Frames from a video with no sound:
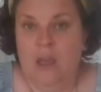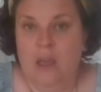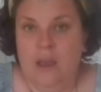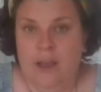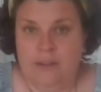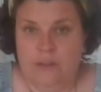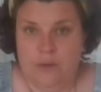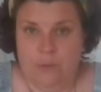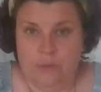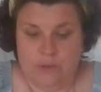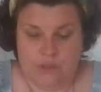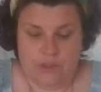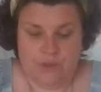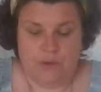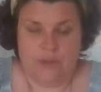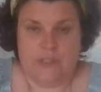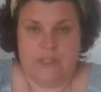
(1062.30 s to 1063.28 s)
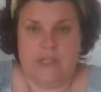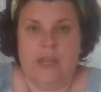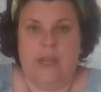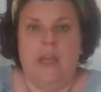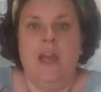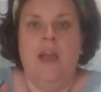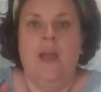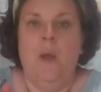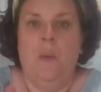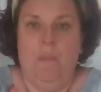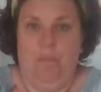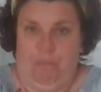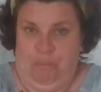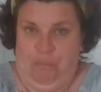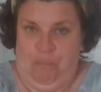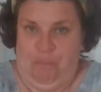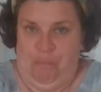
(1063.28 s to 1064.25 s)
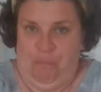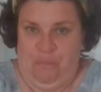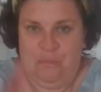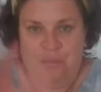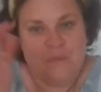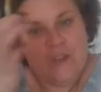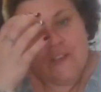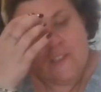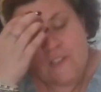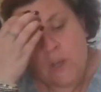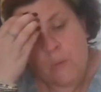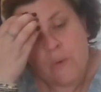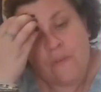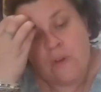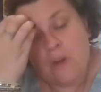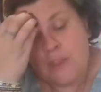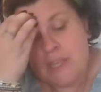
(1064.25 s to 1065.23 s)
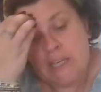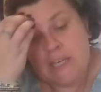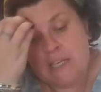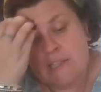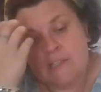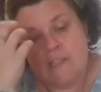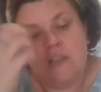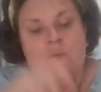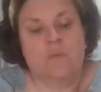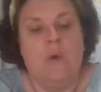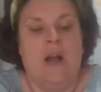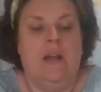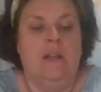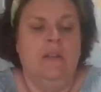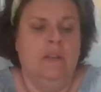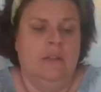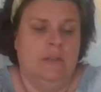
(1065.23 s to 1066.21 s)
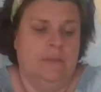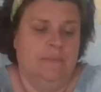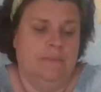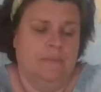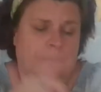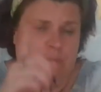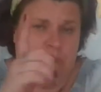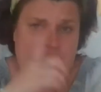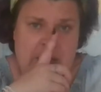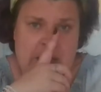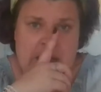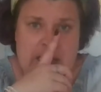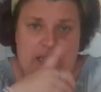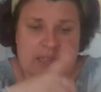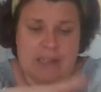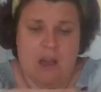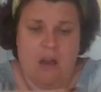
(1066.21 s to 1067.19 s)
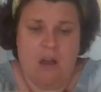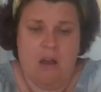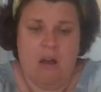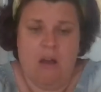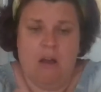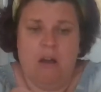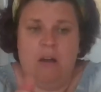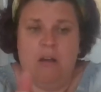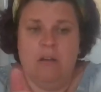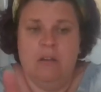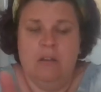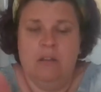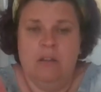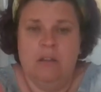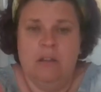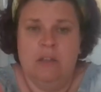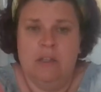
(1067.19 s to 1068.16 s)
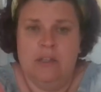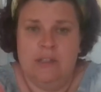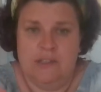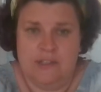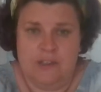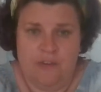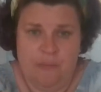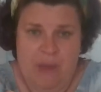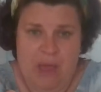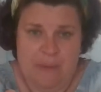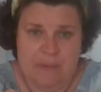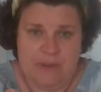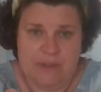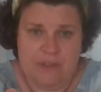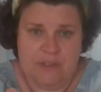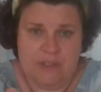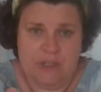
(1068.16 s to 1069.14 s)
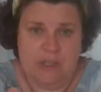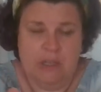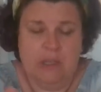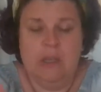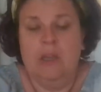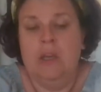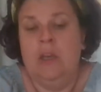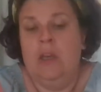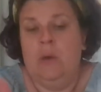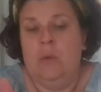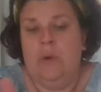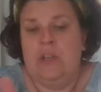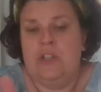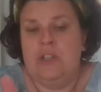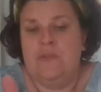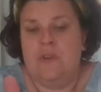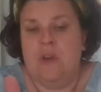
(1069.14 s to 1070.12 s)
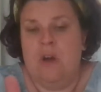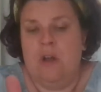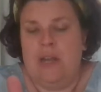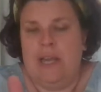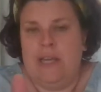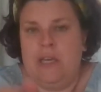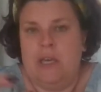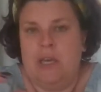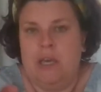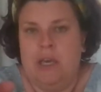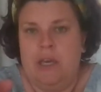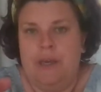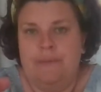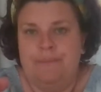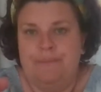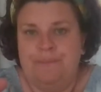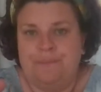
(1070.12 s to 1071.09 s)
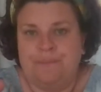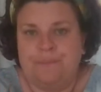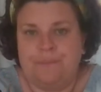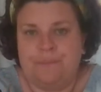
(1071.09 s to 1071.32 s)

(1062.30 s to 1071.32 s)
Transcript: I don't want to cook today. So we've got these as well. These are stuffed peppers, which have got like a